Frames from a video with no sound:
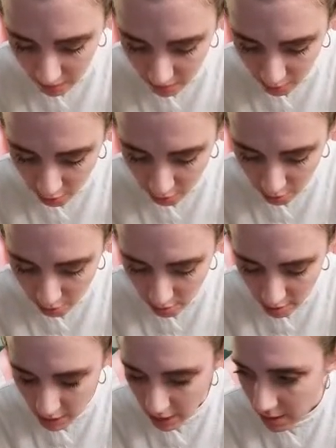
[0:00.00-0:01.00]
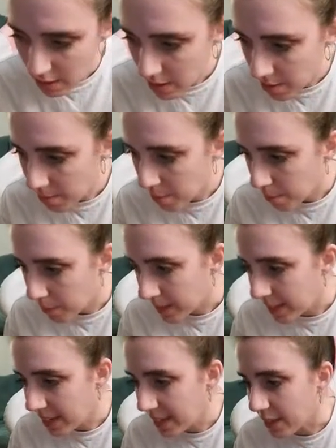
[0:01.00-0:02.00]
True story.
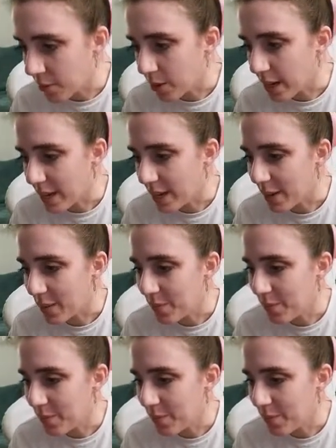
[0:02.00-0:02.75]
But anyway.